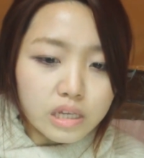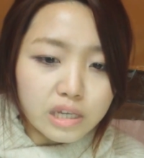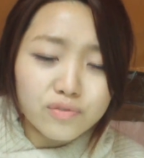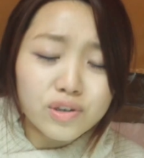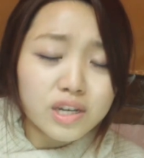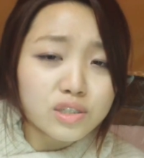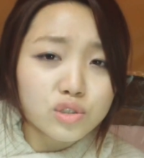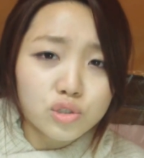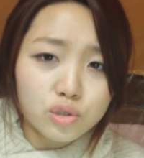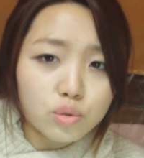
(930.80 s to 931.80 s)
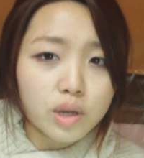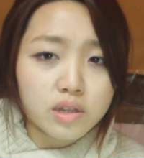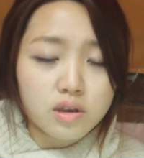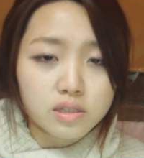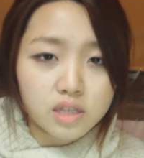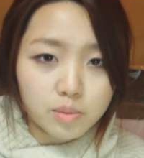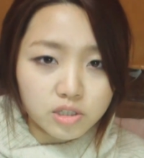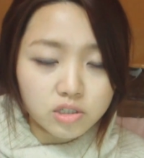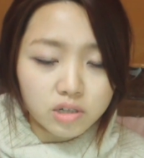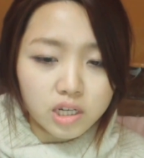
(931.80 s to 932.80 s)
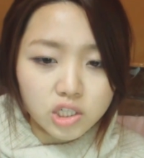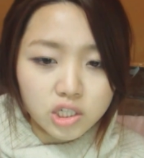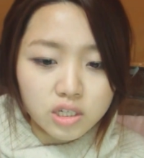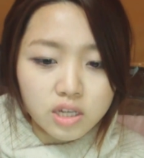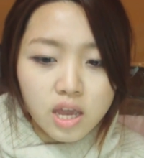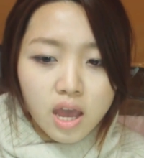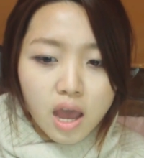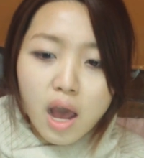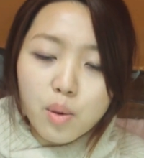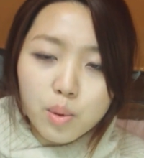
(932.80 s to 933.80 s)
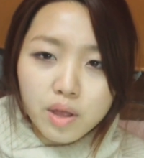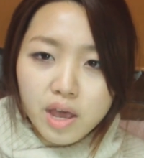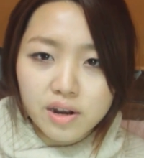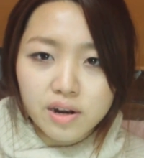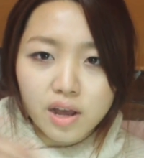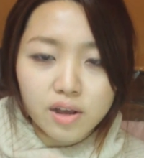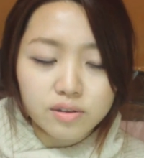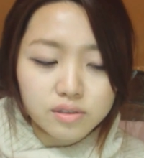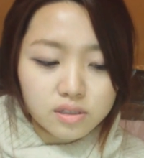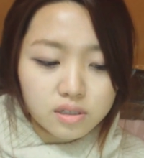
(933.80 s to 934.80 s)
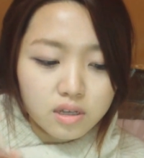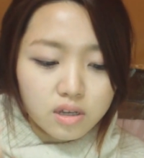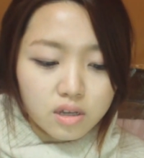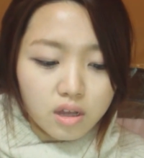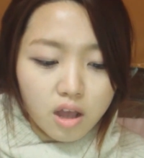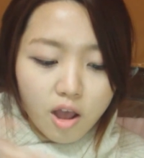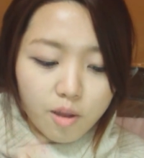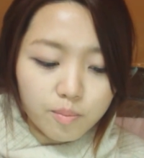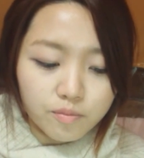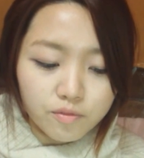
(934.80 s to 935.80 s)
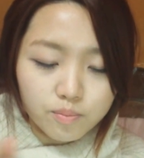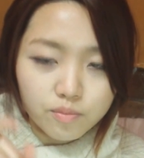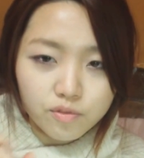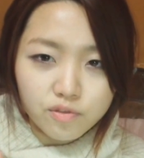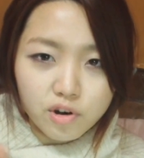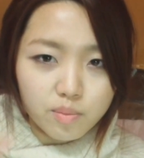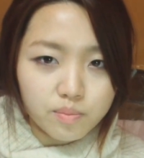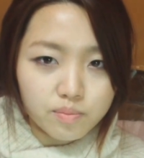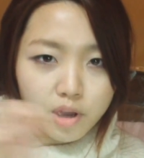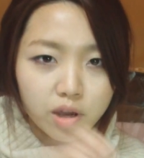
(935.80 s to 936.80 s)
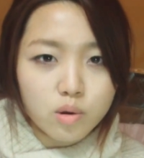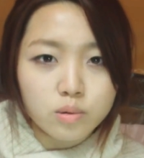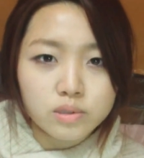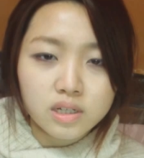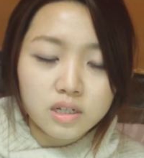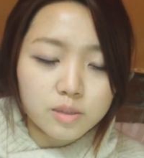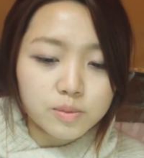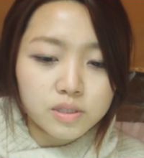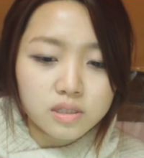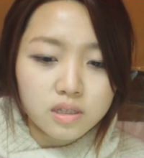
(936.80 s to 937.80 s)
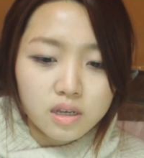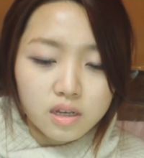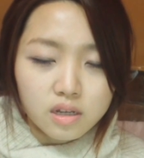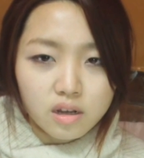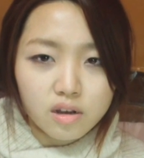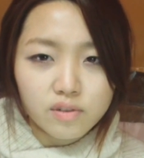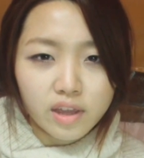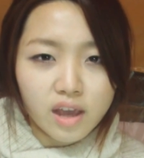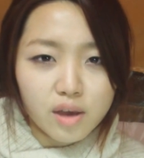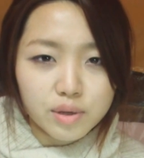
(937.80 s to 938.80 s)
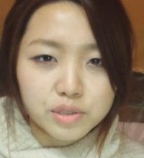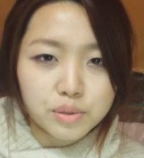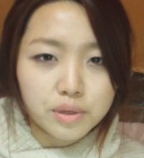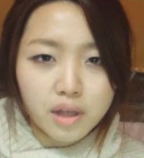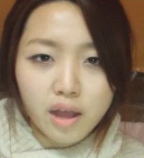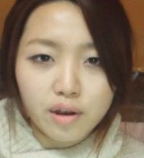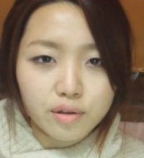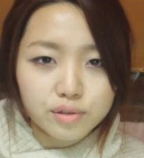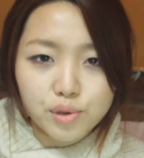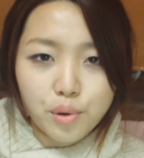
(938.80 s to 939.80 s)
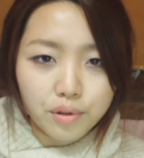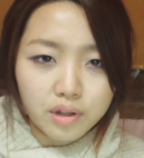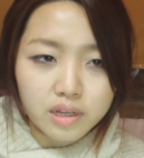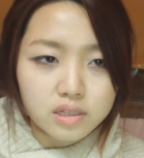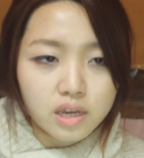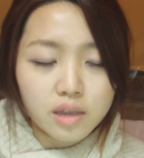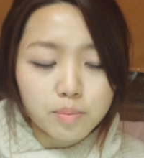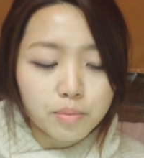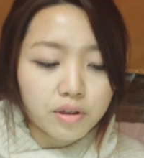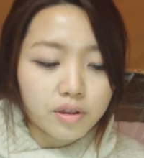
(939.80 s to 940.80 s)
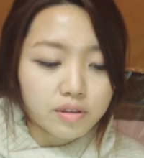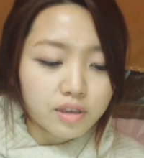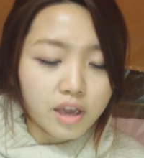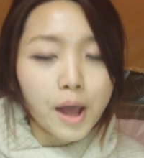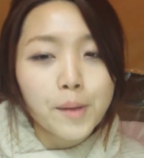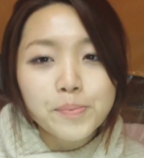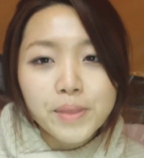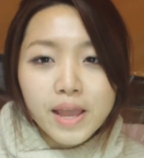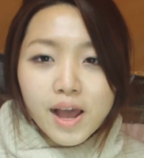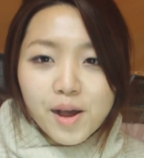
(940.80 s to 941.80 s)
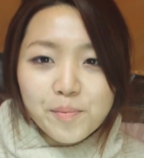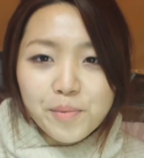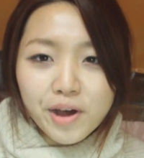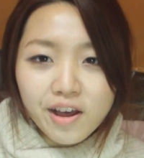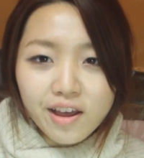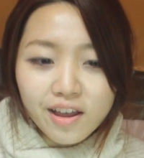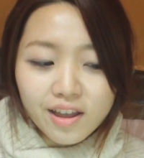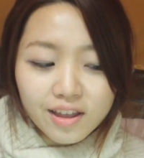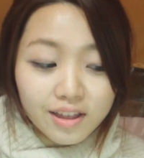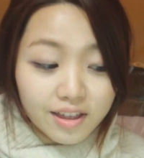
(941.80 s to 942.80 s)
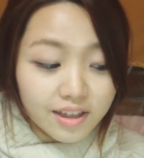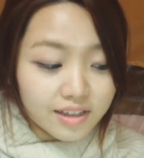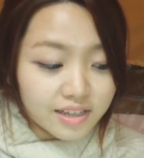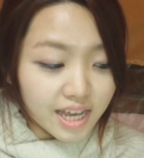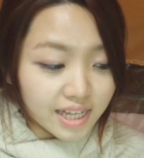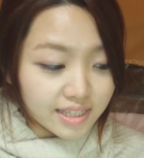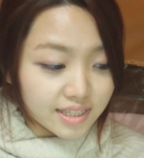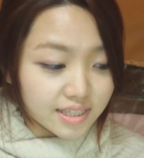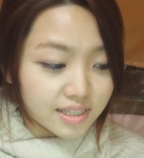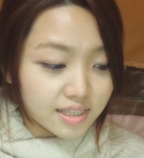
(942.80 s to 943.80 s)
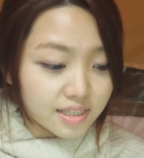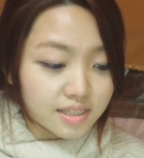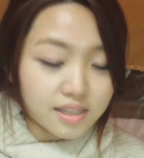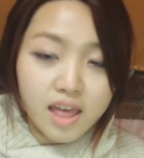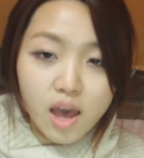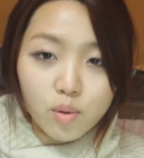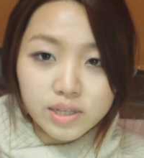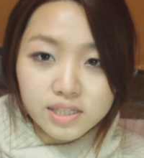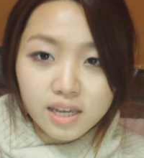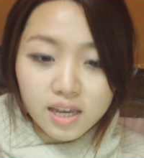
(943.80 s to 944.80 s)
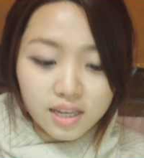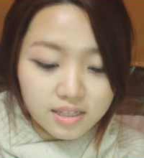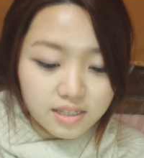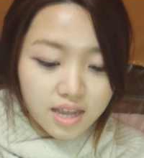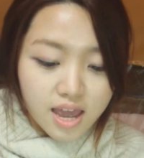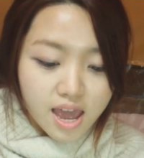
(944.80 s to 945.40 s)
If you guys do want a demonstration, I will edit out from my old clips of like how I do it. I look totally dead, but yeah. But yes, that was it.